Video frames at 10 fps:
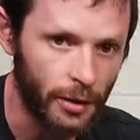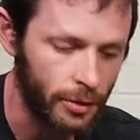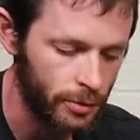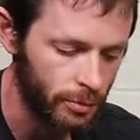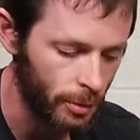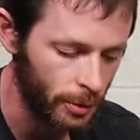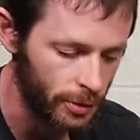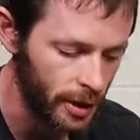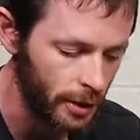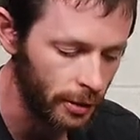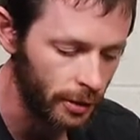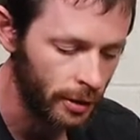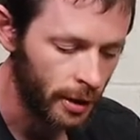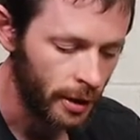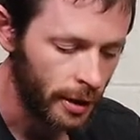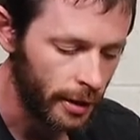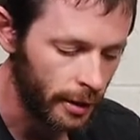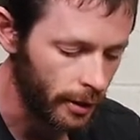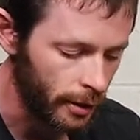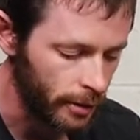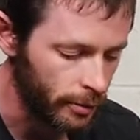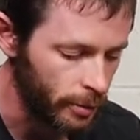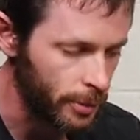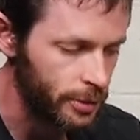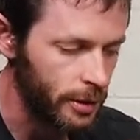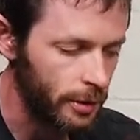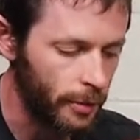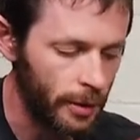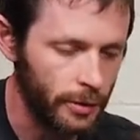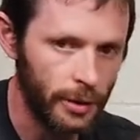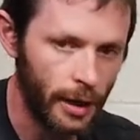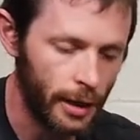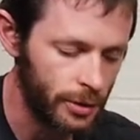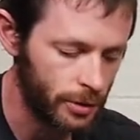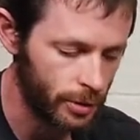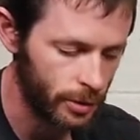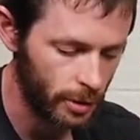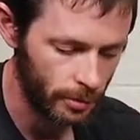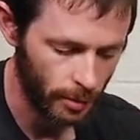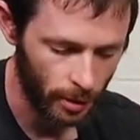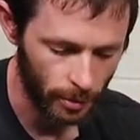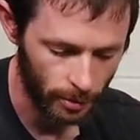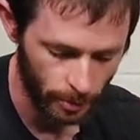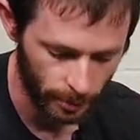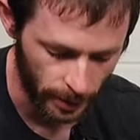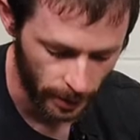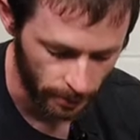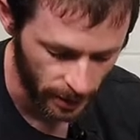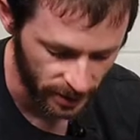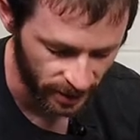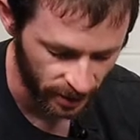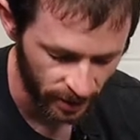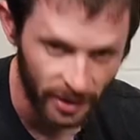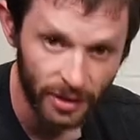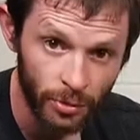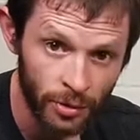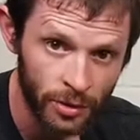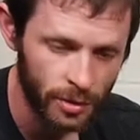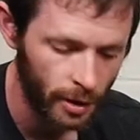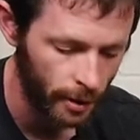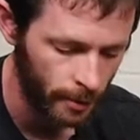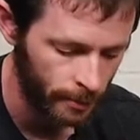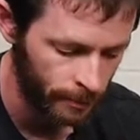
There's a rubber seal here and a rubber seal around the edges, which are, are completely missing on these ones. Um,